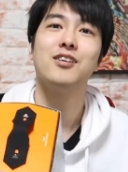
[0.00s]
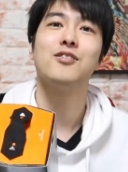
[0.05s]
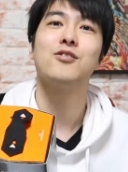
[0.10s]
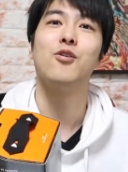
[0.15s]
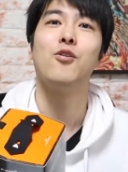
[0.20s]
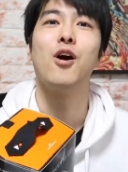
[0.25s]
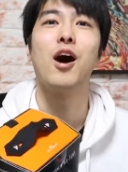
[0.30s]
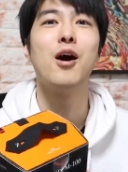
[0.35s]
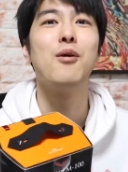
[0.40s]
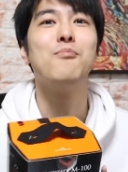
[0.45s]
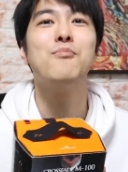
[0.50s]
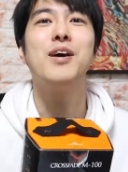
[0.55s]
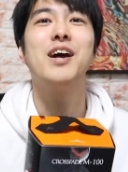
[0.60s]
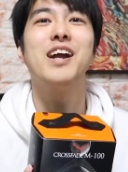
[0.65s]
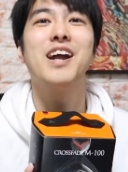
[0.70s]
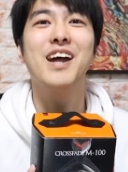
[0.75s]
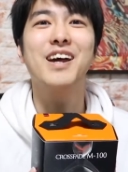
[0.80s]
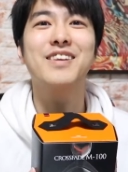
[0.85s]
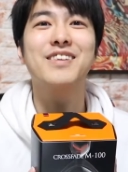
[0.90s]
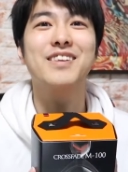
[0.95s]
So I'm
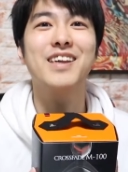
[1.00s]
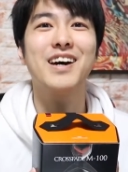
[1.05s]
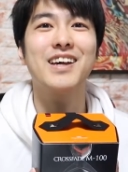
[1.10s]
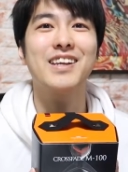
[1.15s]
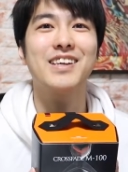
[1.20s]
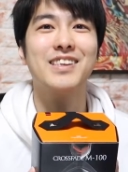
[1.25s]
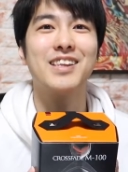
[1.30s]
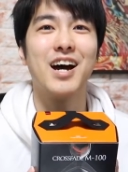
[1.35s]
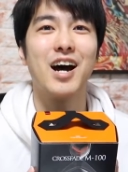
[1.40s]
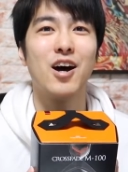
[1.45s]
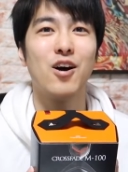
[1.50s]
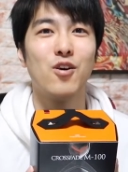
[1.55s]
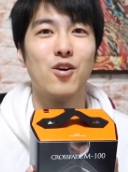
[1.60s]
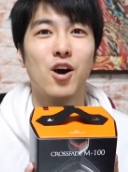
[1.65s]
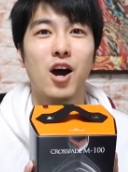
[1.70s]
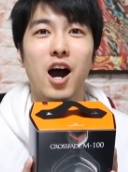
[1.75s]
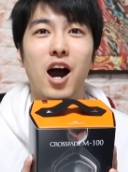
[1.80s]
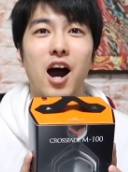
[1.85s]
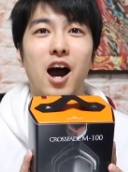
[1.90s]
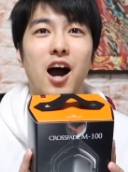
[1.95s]
very excited now.
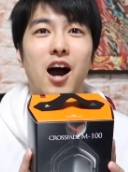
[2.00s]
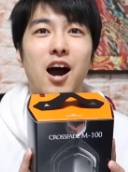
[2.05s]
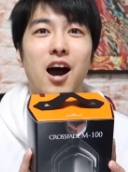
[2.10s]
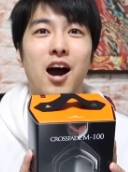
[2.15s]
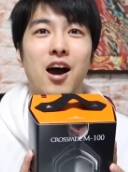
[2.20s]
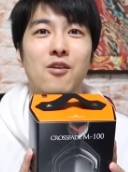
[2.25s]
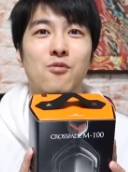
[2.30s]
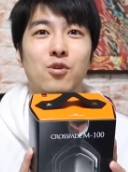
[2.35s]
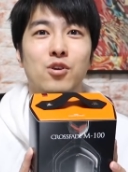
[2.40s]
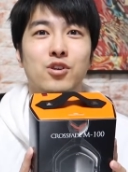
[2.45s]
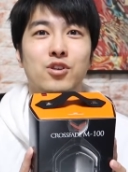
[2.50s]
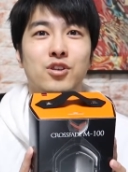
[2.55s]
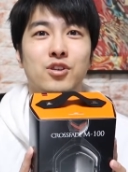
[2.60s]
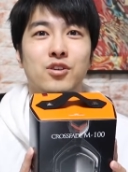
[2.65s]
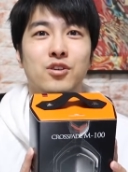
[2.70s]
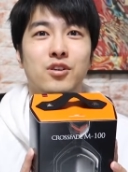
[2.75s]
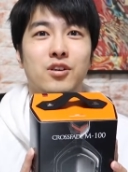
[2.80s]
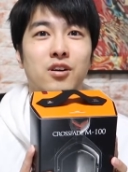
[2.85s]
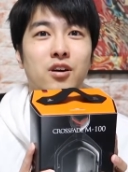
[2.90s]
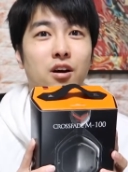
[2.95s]
I want
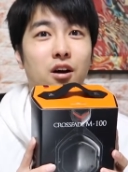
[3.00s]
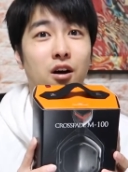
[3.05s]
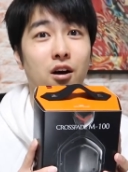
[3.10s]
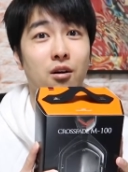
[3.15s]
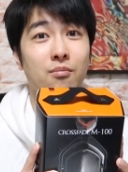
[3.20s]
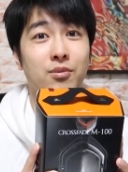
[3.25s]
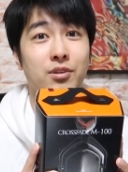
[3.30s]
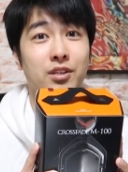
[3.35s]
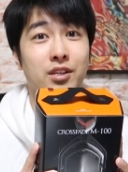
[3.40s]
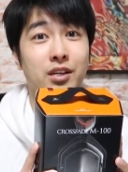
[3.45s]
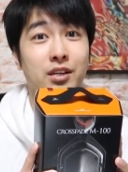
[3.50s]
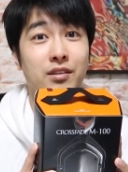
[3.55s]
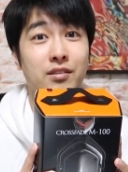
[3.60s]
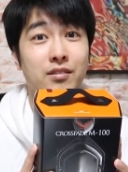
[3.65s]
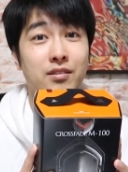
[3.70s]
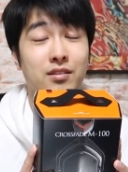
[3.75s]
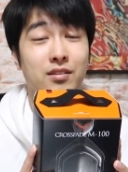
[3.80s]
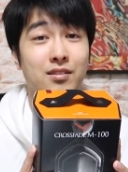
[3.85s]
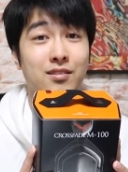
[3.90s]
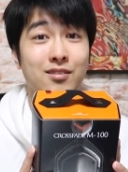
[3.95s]
to open this.